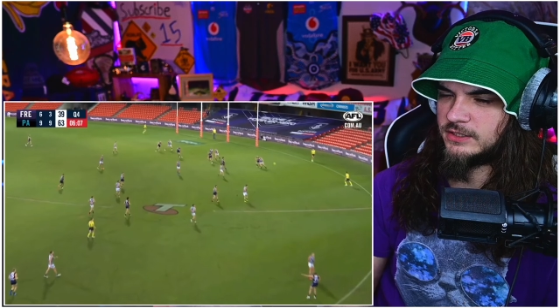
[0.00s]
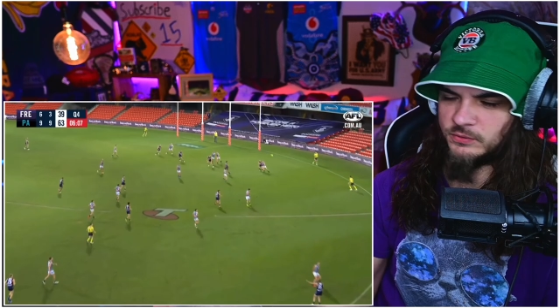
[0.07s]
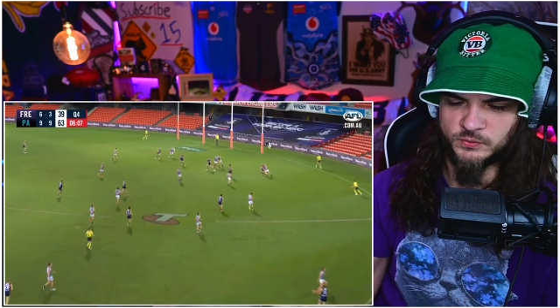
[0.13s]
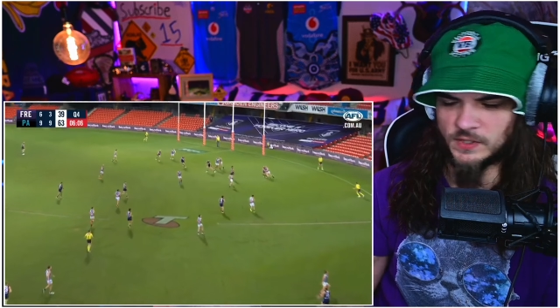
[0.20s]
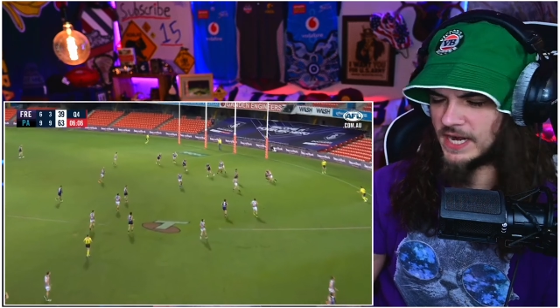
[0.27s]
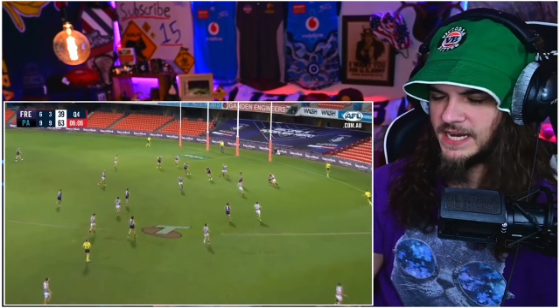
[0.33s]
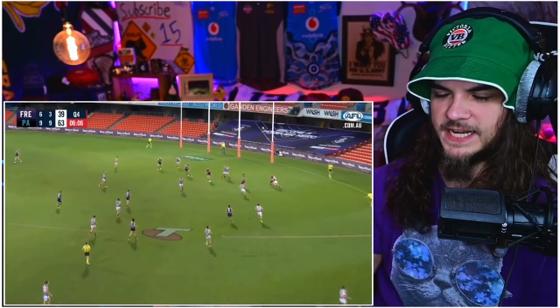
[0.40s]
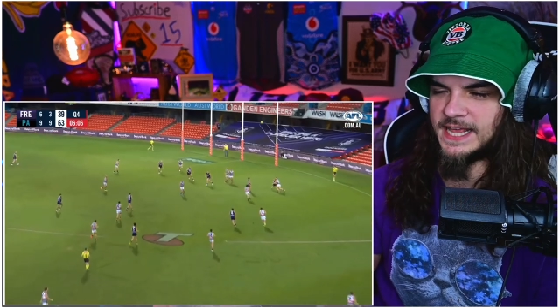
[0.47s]

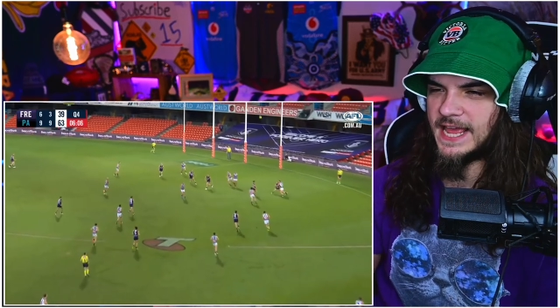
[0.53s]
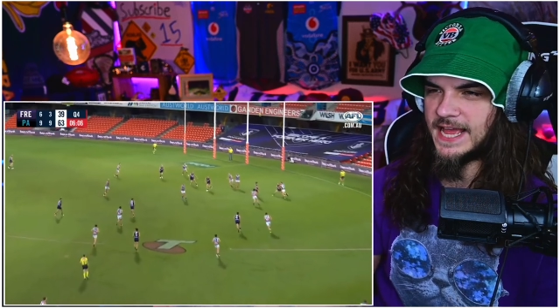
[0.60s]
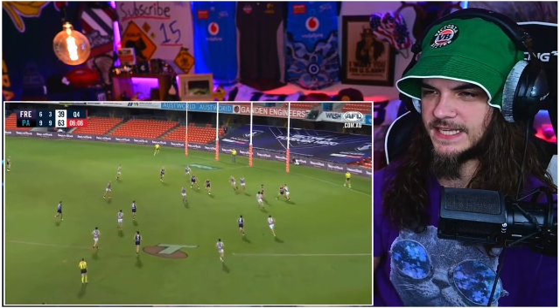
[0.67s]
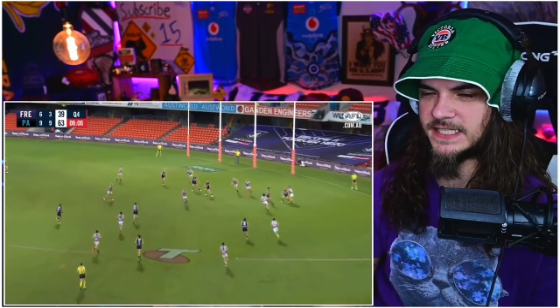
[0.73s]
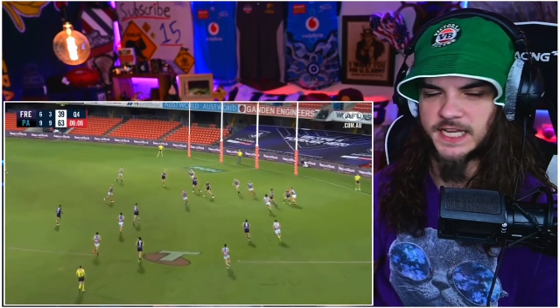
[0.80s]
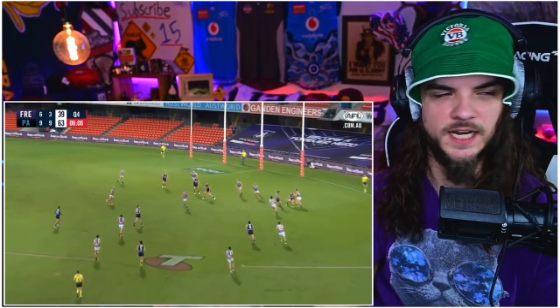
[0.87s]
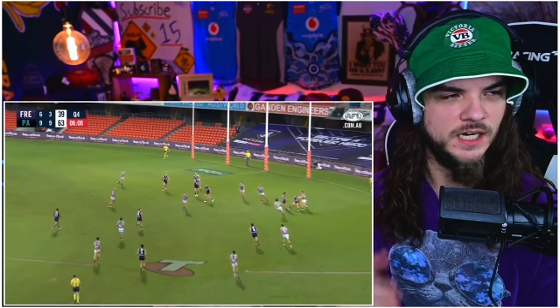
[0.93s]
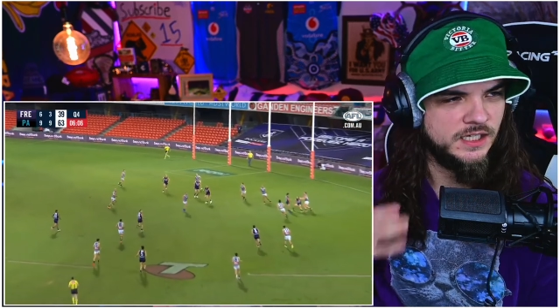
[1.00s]
raggedy
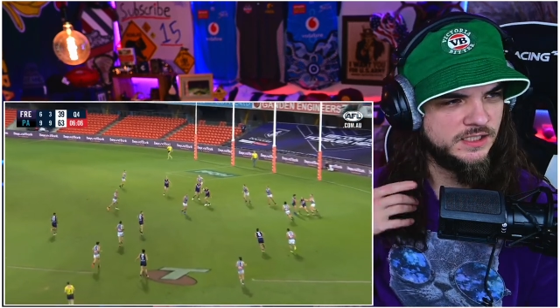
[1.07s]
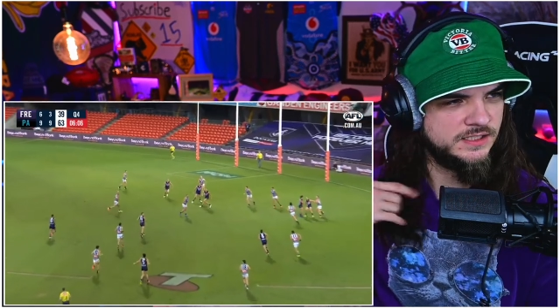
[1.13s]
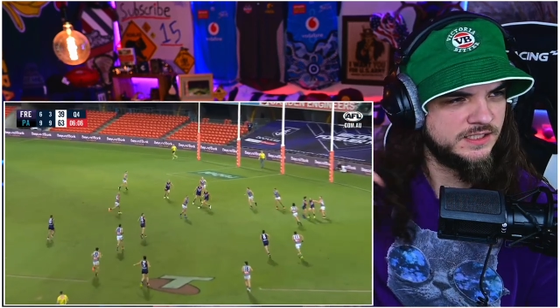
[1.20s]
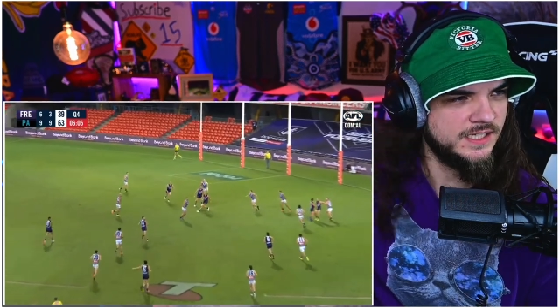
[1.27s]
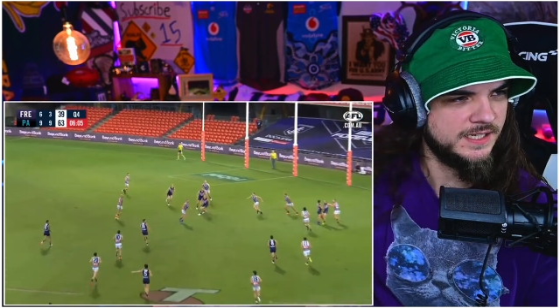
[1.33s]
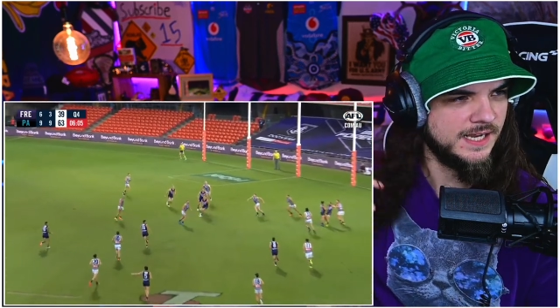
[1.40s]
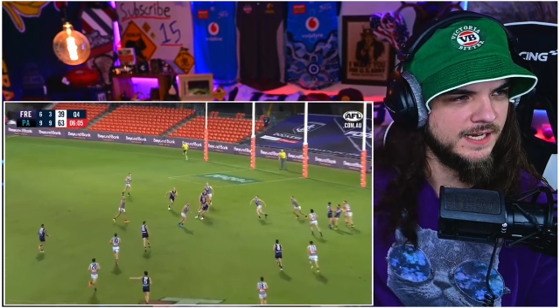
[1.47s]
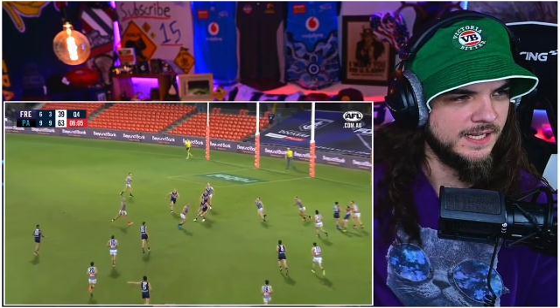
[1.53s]
ass hair. It's
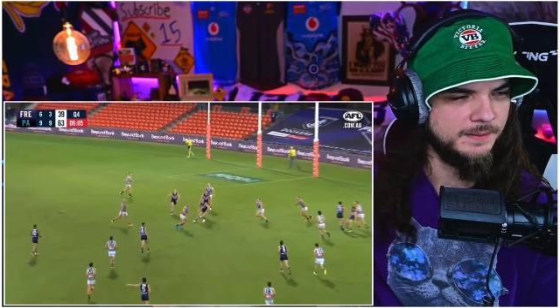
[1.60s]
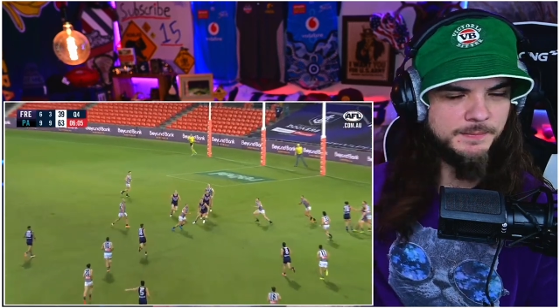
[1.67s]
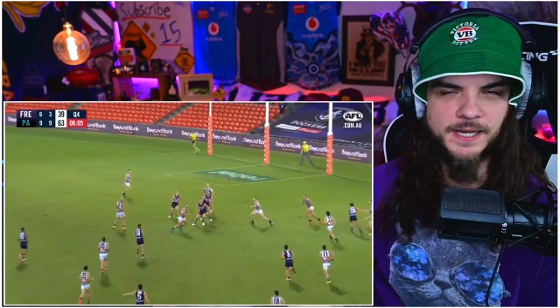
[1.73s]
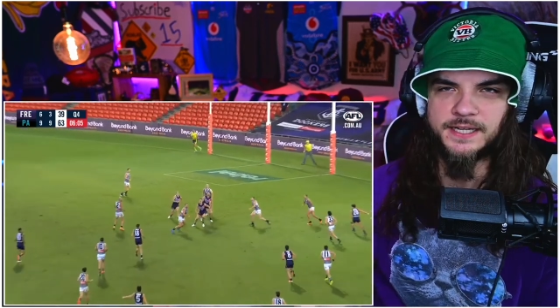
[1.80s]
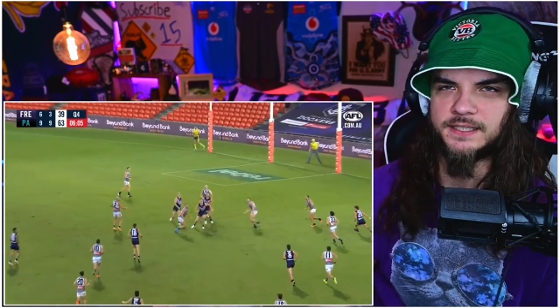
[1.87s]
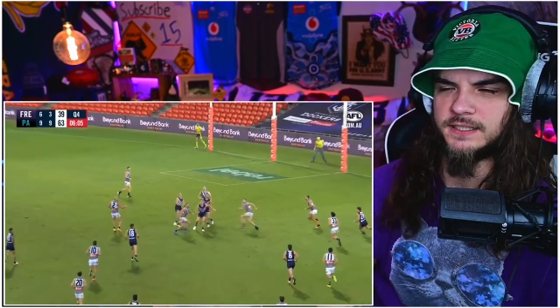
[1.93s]
like kind of like mine.